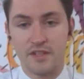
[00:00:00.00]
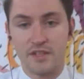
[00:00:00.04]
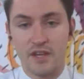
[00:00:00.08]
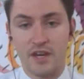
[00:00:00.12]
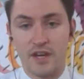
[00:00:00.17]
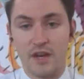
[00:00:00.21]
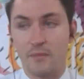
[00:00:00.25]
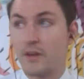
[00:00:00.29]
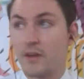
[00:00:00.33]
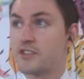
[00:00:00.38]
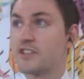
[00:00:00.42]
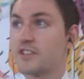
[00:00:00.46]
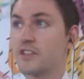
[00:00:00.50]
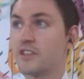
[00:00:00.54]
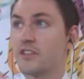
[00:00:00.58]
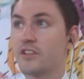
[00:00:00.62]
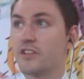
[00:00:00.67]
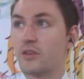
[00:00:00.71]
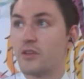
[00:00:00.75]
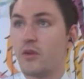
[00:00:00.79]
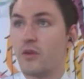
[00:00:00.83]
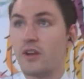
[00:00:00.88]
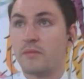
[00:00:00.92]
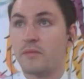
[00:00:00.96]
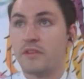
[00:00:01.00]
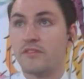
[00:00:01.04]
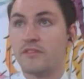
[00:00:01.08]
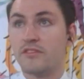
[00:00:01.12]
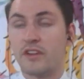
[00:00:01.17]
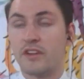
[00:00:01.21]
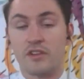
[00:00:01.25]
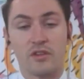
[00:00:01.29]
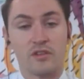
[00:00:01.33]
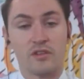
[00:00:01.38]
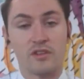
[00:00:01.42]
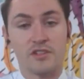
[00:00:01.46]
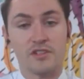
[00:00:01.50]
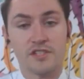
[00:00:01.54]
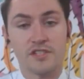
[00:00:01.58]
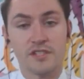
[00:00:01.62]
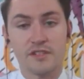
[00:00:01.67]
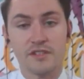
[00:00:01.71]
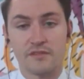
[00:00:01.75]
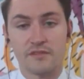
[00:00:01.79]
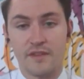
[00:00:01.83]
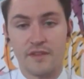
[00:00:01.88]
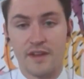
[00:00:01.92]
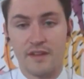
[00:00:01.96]
I'm actually learning quite a bit of psychology
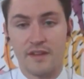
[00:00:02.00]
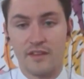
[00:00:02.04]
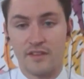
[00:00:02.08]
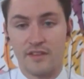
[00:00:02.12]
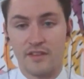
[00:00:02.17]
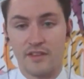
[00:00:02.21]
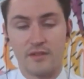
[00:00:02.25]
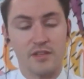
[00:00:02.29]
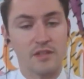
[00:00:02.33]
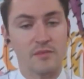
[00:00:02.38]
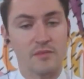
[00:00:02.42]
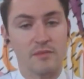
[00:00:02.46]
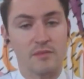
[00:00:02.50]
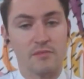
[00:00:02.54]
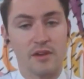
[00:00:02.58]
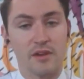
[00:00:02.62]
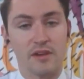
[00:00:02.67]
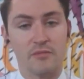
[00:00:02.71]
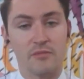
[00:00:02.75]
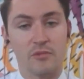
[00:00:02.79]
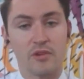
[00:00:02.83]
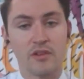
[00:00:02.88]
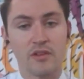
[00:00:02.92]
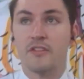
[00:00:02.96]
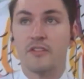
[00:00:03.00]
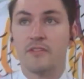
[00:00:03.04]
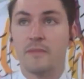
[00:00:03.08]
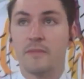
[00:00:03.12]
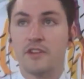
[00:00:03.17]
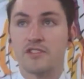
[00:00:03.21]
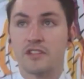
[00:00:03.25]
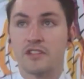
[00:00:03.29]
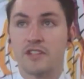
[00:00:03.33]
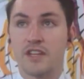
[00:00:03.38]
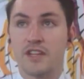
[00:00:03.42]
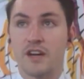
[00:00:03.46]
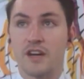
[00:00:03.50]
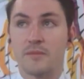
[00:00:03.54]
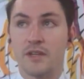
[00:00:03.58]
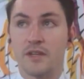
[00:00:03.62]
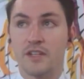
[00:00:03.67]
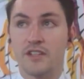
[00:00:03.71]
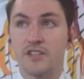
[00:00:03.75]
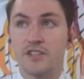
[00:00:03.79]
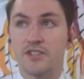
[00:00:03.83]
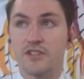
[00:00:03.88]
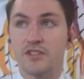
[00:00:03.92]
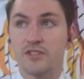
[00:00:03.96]
of how like the human brain works, especially coming
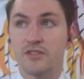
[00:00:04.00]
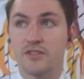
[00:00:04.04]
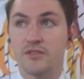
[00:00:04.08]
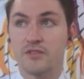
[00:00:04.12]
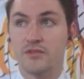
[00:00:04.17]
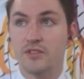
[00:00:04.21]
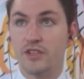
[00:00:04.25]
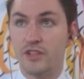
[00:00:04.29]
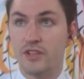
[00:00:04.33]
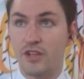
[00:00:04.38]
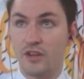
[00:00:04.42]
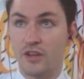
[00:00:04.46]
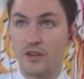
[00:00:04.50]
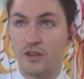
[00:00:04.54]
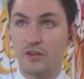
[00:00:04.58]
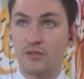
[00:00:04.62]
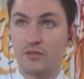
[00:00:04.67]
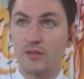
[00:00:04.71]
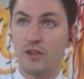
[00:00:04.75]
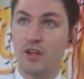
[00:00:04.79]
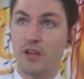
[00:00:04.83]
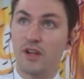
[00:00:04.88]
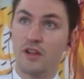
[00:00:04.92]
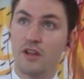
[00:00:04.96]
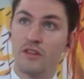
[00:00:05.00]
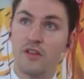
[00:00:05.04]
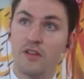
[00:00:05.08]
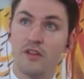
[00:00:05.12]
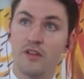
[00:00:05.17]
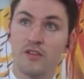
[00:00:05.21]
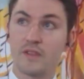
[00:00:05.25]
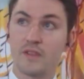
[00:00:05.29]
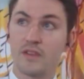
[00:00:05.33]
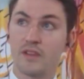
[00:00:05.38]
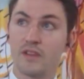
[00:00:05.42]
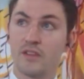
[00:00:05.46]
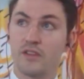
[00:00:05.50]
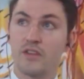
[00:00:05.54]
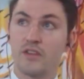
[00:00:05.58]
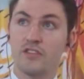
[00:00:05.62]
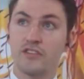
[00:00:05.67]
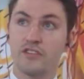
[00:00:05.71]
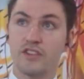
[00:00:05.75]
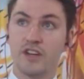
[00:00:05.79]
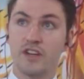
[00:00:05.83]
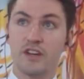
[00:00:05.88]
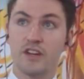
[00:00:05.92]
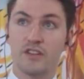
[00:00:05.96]
into, you know, those
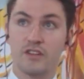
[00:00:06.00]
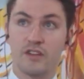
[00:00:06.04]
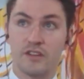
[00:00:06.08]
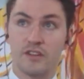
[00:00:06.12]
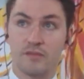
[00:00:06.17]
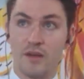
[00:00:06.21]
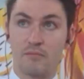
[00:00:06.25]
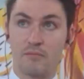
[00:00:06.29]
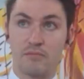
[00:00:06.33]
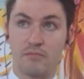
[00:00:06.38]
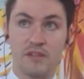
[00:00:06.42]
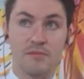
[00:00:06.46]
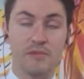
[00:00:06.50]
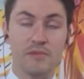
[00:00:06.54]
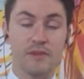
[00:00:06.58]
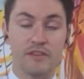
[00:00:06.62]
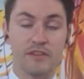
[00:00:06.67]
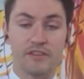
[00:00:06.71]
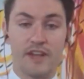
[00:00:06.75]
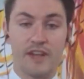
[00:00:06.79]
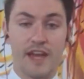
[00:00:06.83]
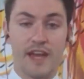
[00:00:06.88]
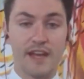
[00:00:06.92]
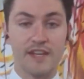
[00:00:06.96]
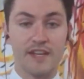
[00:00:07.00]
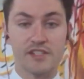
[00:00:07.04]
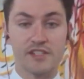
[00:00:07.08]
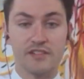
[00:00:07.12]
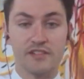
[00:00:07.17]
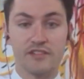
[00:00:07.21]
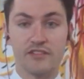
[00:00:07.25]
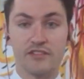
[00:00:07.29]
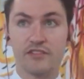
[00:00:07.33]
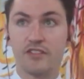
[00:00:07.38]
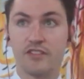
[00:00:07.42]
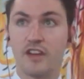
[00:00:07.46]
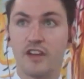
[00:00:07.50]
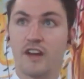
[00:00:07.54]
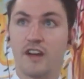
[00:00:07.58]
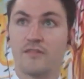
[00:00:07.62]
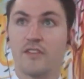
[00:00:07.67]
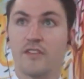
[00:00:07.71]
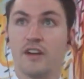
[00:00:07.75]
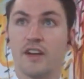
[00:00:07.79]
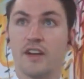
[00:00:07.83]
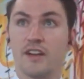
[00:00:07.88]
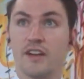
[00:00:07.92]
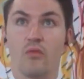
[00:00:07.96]
young like prepubescent ages
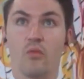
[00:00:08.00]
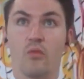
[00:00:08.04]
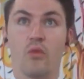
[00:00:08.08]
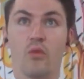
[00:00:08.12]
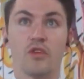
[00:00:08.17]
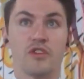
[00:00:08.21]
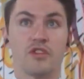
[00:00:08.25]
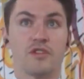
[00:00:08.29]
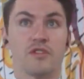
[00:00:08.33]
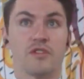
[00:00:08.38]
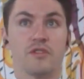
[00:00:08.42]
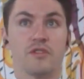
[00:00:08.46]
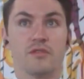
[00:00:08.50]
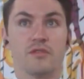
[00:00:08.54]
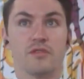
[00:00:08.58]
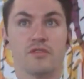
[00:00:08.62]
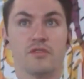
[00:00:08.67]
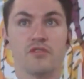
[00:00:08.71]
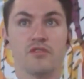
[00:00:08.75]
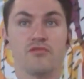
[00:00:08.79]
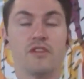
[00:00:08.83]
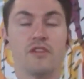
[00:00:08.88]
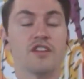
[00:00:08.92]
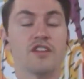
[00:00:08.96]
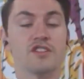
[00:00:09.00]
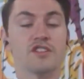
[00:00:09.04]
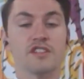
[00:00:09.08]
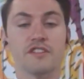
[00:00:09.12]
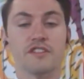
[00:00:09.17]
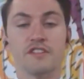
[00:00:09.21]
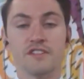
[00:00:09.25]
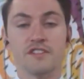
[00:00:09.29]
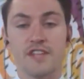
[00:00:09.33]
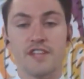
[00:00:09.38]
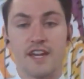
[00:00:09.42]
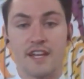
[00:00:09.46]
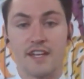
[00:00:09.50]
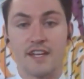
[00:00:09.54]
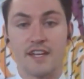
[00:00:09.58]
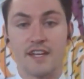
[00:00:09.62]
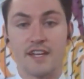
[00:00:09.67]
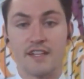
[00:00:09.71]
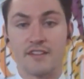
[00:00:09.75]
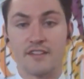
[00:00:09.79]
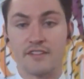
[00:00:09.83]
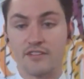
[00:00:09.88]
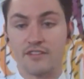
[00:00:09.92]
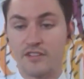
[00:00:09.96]
of like what strategies and
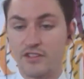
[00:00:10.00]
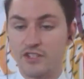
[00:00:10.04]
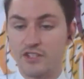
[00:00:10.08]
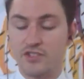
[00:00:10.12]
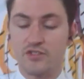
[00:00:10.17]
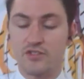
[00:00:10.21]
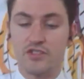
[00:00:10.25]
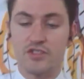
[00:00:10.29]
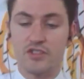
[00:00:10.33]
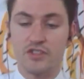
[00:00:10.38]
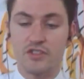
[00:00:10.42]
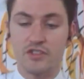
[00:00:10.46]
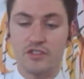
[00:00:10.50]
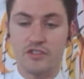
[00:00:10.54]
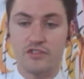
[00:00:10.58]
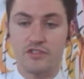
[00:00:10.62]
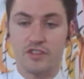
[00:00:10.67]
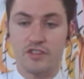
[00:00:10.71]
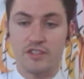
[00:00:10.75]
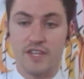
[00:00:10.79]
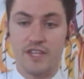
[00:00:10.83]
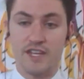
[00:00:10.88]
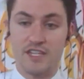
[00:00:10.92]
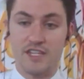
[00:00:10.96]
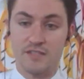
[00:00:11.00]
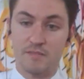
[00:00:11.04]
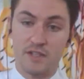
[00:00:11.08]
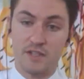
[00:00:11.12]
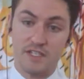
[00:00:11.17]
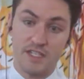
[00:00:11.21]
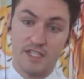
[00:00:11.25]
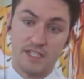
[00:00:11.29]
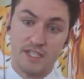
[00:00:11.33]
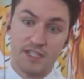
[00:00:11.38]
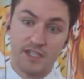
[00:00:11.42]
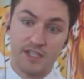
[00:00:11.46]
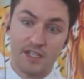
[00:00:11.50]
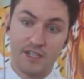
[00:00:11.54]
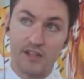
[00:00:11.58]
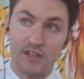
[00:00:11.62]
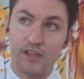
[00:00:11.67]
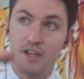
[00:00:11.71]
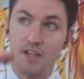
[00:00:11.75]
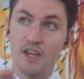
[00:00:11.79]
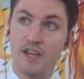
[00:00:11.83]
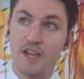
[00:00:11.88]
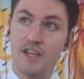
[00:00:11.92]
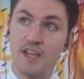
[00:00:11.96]
techniques you should use to teach
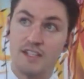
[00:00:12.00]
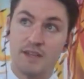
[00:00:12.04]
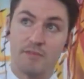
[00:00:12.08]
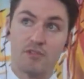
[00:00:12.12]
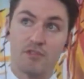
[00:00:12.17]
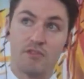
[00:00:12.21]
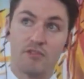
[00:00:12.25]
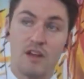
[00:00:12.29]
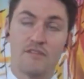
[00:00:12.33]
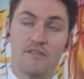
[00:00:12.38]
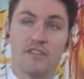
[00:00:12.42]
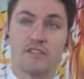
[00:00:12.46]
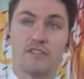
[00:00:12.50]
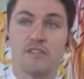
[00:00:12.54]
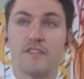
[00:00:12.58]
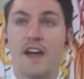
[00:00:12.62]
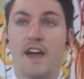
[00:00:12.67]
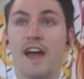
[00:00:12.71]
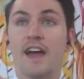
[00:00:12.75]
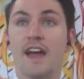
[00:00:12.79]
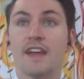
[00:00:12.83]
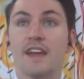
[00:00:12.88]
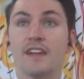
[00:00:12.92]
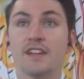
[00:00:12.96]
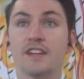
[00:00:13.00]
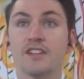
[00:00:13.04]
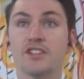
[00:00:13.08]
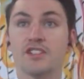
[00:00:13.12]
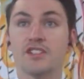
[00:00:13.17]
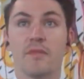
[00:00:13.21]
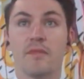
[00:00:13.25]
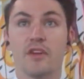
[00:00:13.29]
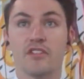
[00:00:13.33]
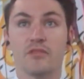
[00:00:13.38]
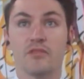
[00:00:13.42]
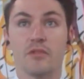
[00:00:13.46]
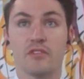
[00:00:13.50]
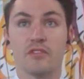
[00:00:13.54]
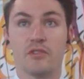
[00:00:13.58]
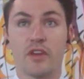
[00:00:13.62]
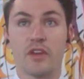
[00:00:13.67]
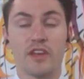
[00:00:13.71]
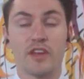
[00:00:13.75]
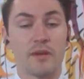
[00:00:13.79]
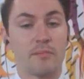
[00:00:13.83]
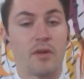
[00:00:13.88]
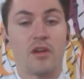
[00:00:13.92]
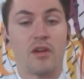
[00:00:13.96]
particular demographics of age. As well,
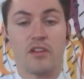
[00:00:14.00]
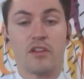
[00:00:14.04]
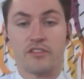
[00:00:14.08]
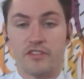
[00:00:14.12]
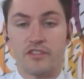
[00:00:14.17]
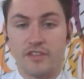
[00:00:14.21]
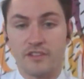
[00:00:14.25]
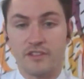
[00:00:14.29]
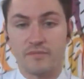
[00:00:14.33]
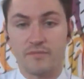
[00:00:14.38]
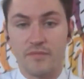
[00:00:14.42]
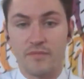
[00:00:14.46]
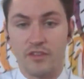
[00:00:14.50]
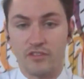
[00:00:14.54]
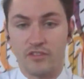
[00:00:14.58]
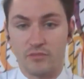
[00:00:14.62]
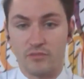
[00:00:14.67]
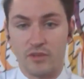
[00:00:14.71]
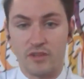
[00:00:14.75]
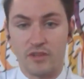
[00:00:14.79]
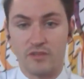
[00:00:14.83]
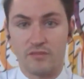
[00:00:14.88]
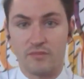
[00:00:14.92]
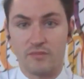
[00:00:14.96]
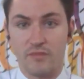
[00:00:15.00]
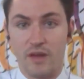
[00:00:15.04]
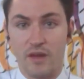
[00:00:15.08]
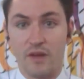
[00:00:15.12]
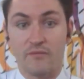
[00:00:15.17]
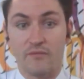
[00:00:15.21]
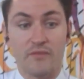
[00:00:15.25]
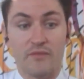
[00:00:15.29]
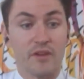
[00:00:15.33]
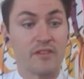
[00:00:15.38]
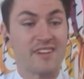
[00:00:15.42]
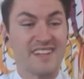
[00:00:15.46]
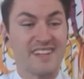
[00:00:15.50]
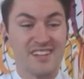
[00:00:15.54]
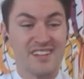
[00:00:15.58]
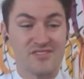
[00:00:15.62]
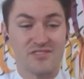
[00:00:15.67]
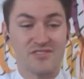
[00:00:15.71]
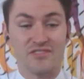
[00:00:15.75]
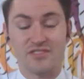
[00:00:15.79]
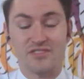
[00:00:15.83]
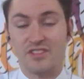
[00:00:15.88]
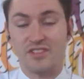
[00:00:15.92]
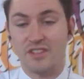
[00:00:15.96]
looking at policy as well. I'm very
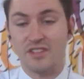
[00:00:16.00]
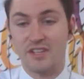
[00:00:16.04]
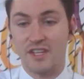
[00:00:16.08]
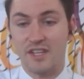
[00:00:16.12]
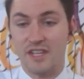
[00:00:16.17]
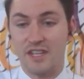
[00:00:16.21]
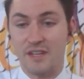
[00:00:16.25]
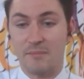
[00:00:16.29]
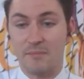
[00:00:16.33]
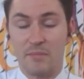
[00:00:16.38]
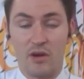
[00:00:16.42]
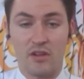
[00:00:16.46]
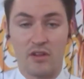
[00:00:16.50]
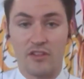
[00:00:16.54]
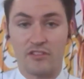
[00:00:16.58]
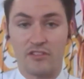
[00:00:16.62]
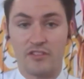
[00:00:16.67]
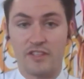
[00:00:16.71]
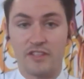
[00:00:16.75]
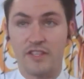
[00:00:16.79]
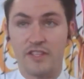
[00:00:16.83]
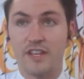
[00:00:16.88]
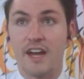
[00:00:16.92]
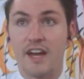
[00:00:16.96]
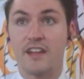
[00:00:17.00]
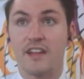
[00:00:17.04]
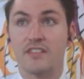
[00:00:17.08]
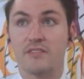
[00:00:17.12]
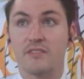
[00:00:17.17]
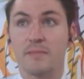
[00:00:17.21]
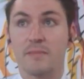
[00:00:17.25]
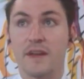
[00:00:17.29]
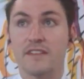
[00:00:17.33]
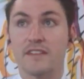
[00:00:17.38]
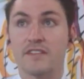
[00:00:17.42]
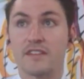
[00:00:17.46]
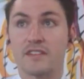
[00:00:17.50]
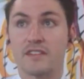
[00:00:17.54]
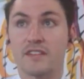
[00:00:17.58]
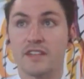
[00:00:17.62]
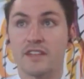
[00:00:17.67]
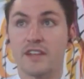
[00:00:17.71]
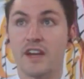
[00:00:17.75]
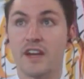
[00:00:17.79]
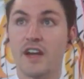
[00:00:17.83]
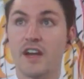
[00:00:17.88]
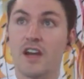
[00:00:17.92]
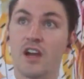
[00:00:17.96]
interested in policy, as
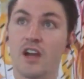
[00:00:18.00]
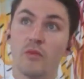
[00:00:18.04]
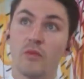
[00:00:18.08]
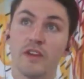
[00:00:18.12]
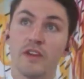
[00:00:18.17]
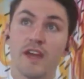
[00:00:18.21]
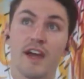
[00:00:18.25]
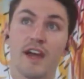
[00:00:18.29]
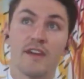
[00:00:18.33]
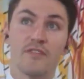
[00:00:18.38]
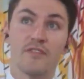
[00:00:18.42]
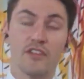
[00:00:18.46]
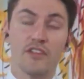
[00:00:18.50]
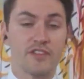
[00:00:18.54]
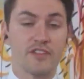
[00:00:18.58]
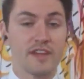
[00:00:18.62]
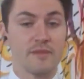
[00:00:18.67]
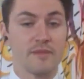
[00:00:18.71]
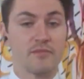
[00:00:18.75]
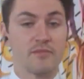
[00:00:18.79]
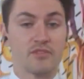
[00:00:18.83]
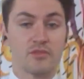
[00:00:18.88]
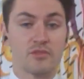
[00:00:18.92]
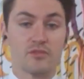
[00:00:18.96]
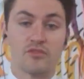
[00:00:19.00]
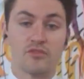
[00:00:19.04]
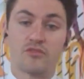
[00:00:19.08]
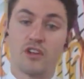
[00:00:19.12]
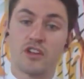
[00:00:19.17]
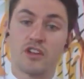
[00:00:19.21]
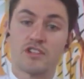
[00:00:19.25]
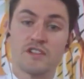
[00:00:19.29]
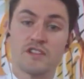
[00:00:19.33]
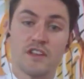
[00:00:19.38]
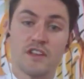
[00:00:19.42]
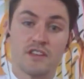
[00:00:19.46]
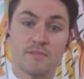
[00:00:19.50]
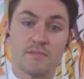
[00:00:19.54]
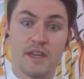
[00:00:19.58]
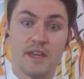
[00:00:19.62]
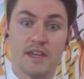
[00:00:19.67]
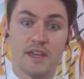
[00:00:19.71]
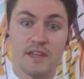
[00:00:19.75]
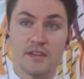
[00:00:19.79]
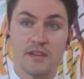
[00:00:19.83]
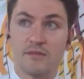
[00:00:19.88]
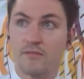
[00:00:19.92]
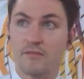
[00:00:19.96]
basically we have the same school structure that's
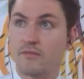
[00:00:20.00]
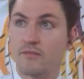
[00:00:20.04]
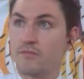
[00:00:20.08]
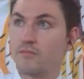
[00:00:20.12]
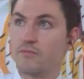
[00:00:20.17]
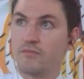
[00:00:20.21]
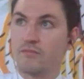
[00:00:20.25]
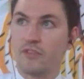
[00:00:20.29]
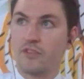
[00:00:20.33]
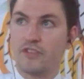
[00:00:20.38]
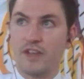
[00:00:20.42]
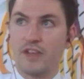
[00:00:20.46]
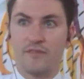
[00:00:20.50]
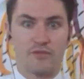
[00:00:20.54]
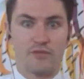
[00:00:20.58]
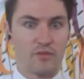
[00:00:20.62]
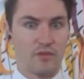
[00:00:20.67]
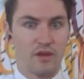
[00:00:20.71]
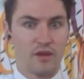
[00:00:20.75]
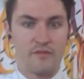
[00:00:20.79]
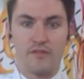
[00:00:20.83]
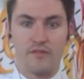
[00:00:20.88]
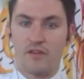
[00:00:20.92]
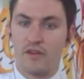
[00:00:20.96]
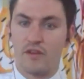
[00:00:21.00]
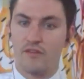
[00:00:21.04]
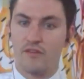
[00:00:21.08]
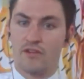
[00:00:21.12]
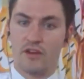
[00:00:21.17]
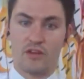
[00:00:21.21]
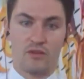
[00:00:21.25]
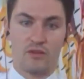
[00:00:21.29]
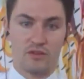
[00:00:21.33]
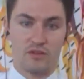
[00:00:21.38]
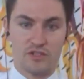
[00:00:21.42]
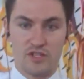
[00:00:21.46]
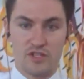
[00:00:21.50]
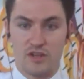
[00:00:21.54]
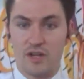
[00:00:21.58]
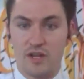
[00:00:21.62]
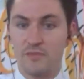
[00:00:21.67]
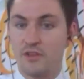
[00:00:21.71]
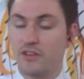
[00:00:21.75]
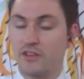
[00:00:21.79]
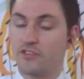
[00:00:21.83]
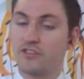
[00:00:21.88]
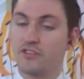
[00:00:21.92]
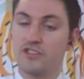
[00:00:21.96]
been the same for a very, very long
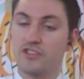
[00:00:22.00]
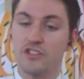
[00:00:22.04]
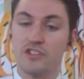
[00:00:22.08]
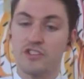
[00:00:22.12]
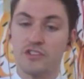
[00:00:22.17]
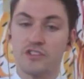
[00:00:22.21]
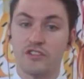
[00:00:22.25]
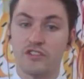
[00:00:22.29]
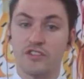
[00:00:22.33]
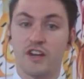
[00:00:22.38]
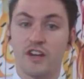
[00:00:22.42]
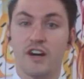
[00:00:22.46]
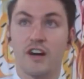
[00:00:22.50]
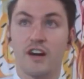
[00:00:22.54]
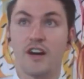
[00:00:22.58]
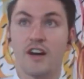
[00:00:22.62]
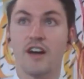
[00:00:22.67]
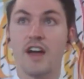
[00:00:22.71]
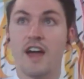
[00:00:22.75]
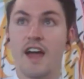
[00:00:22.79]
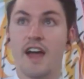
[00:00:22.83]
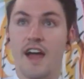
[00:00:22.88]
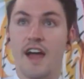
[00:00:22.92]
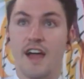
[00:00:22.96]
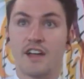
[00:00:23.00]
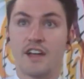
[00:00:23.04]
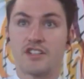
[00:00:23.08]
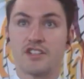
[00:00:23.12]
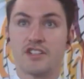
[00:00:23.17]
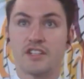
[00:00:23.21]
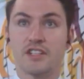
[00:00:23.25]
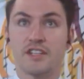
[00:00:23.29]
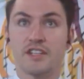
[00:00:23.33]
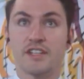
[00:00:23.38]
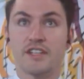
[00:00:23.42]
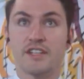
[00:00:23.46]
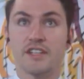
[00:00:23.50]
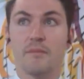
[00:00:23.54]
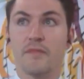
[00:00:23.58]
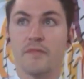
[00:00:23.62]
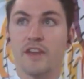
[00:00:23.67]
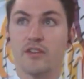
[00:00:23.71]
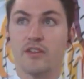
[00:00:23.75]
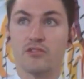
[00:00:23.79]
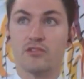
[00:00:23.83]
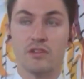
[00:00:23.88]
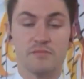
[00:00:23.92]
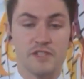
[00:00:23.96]
time. You know, students are actually,
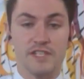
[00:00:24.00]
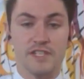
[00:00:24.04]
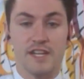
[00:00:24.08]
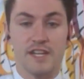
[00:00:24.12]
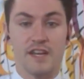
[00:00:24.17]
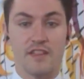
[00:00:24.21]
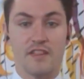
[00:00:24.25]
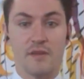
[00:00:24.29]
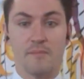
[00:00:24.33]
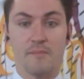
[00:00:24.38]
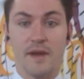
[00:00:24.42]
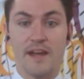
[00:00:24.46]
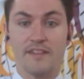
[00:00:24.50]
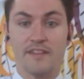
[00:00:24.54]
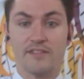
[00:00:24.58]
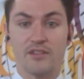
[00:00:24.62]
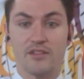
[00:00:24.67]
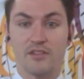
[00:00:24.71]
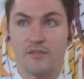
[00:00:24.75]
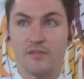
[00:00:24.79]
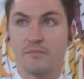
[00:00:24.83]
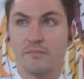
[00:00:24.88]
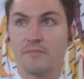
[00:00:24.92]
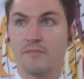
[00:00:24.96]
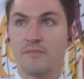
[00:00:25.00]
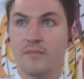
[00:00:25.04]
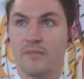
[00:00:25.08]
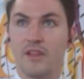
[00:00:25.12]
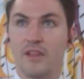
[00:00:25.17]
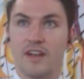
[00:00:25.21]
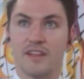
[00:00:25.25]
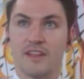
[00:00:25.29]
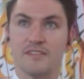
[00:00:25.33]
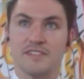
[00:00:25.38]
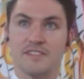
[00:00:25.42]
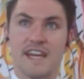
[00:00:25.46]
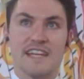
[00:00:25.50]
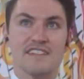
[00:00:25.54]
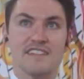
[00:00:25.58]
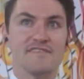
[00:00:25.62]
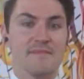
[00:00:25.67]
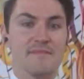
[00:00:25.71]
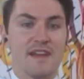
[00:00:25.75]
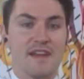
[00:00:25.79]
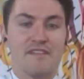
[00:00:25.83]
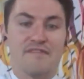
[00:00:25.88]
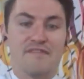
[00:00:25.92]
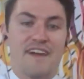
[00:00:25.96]
they're grouped together based on like date
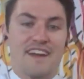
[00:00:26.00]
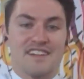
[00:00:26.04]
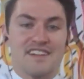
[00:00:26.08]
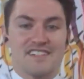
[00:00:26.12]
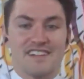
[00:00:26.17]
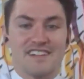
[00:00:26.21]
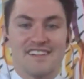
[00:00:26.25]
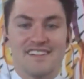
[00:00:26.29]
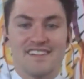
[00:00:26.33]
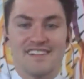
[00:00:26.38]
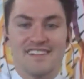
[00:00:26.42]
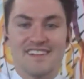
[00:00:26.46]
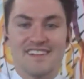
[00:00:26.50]
of manufacture.